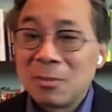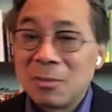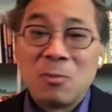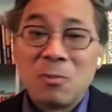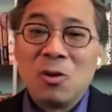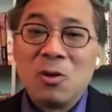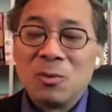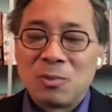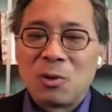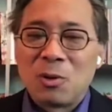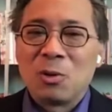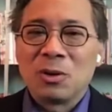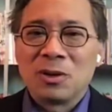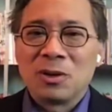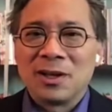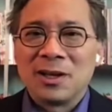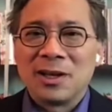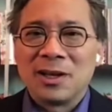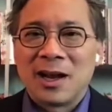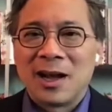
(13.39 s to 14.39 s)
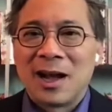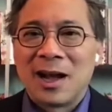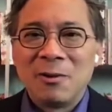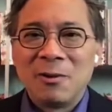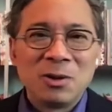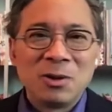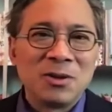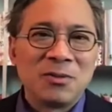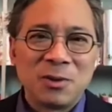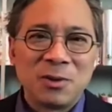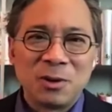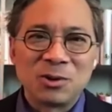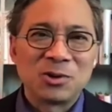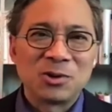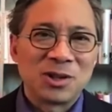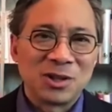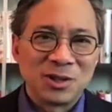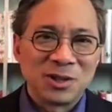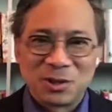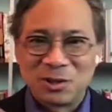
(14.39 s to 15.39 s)
But more importantly, I want to
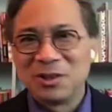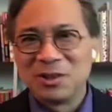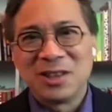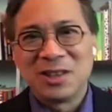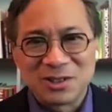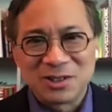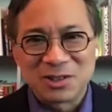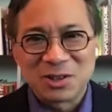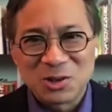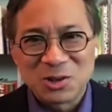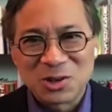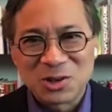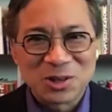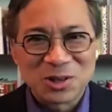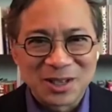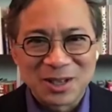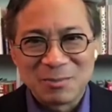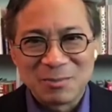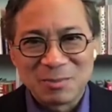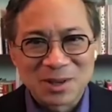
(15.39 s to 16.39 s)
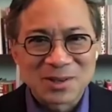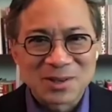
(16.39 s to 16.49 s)
focus on the good things that you should eat,